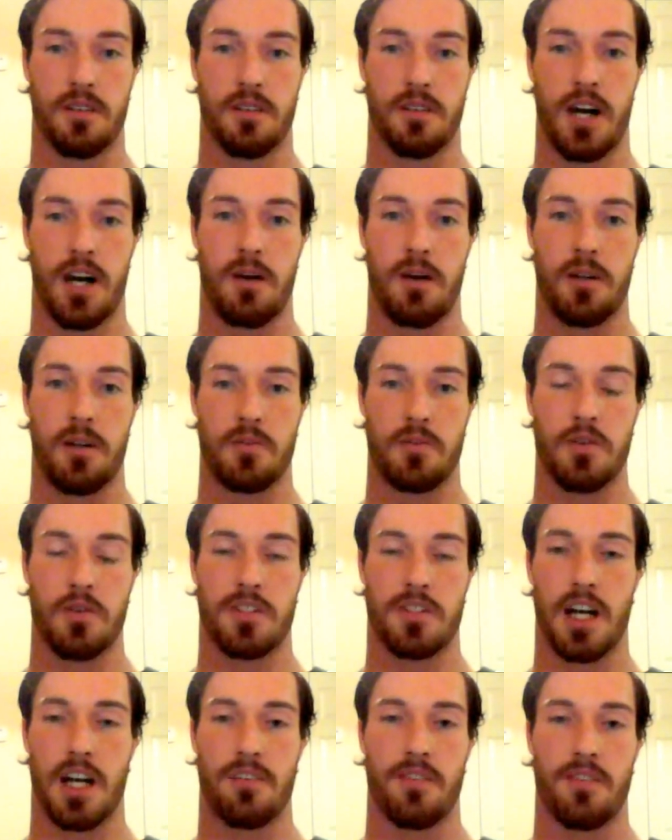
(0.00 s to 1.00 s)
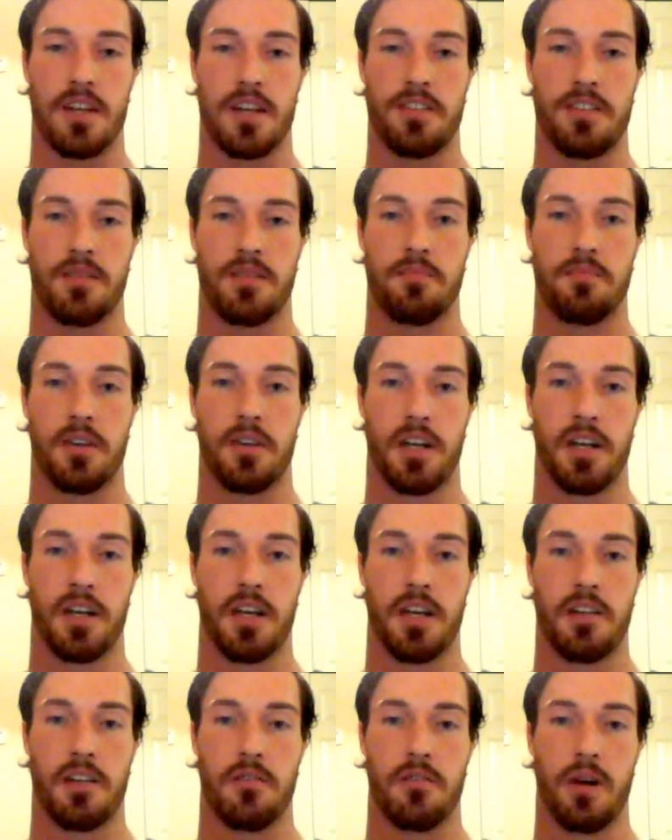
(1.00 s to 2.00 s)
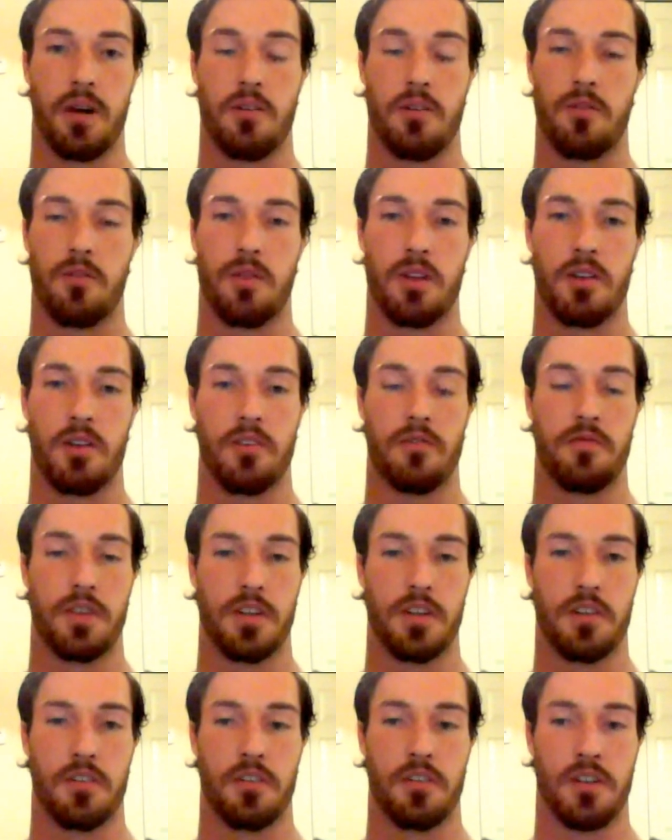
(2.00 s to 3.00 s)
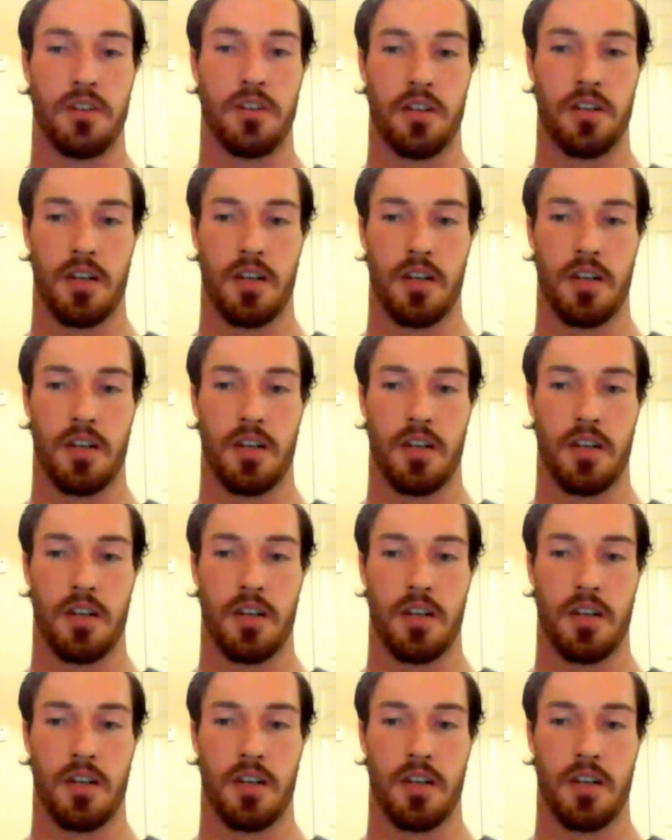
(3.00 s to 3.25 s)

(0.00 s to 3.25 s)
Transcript: how much we were sacrificing and putting in in the weight room and on the field.